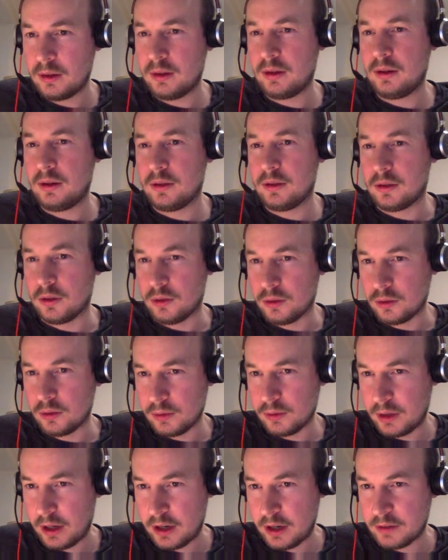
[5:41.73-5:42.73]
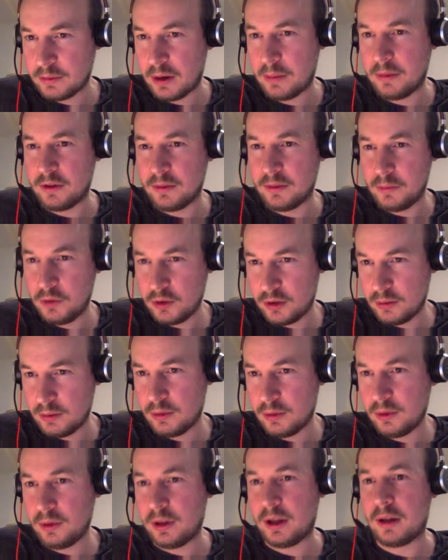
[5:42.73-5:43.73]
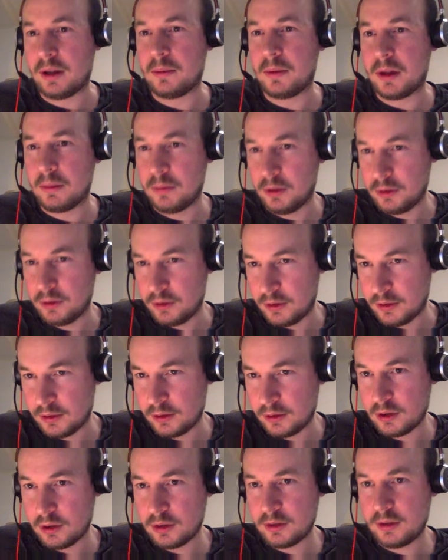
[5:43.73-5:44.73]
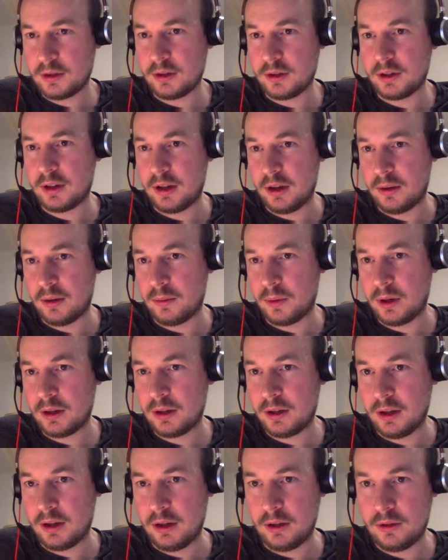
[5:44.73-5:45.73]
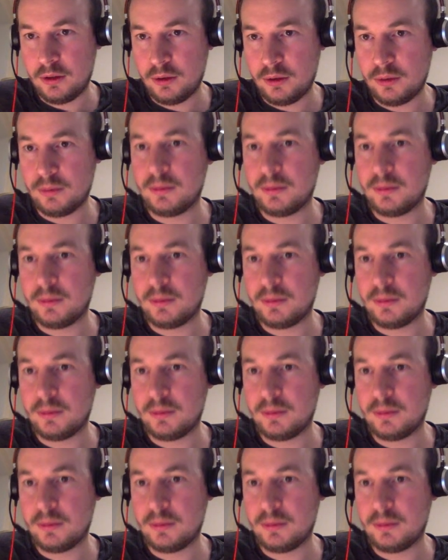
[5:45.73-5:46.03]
So HashMap is mutable. I am able to insert K1, K2,